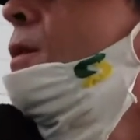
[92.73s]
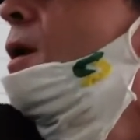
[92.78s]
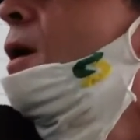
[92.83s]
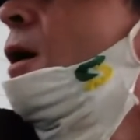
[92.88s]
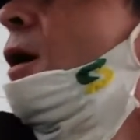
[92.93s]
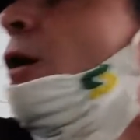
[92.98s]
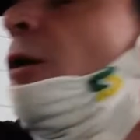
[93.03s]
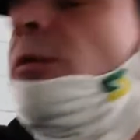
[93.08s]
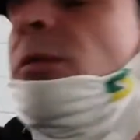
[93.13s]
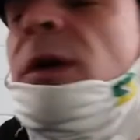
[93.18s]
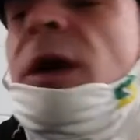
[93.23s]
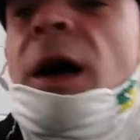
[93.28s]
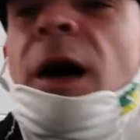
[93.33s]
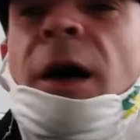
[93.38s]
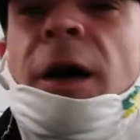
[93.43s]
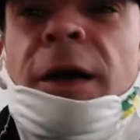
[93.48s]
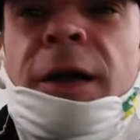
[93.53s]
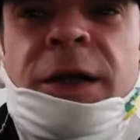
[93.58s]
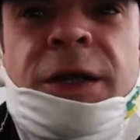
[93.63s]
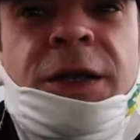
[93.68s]
Oh
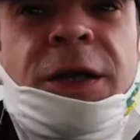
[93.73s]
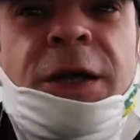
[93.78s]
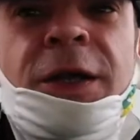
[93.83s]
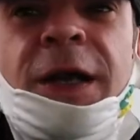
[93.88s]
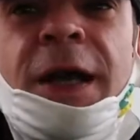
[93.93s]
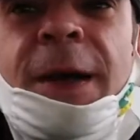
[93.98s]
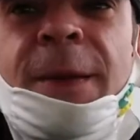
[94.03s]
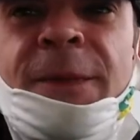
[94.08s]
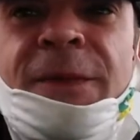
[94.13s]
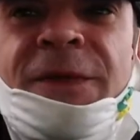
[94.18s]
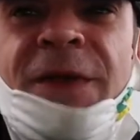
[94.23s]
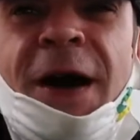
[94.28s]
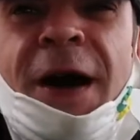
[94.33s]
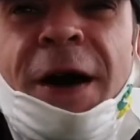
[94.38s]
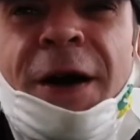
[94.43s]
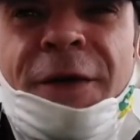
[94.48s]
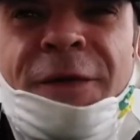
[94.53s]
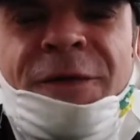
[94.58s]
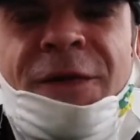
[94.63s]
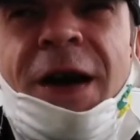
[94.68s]
God, it's a damn
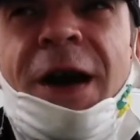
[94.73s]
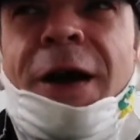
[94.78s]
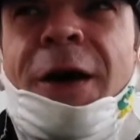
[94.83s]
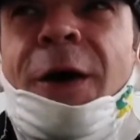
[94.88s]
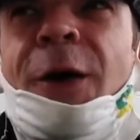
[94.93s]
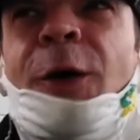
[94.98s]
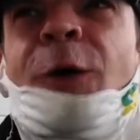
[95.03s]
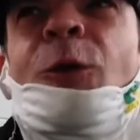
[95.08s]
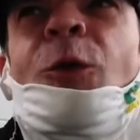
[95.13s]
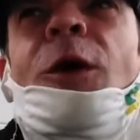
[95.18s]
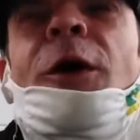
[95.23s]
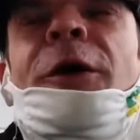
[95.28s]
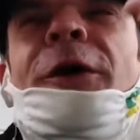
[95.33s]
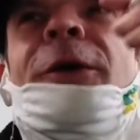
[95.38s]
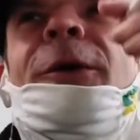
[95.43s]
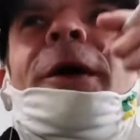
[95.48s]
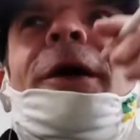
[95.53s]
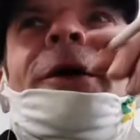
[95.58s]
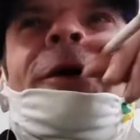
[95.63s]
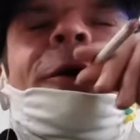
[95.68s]
fire Farah
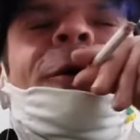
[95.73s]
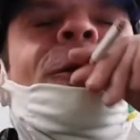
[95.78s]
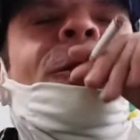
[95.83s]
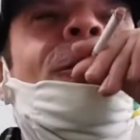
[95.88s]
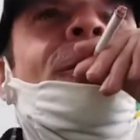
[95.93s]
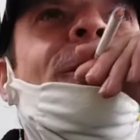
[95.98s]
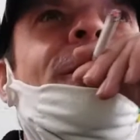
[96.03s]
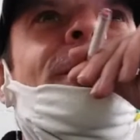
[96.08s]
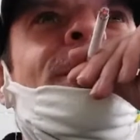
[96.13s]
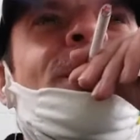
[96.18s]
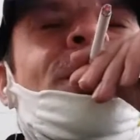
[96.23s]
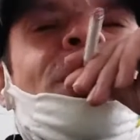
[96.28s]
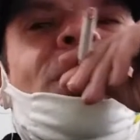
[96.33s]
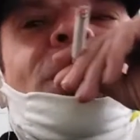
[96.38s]
walking around the corner.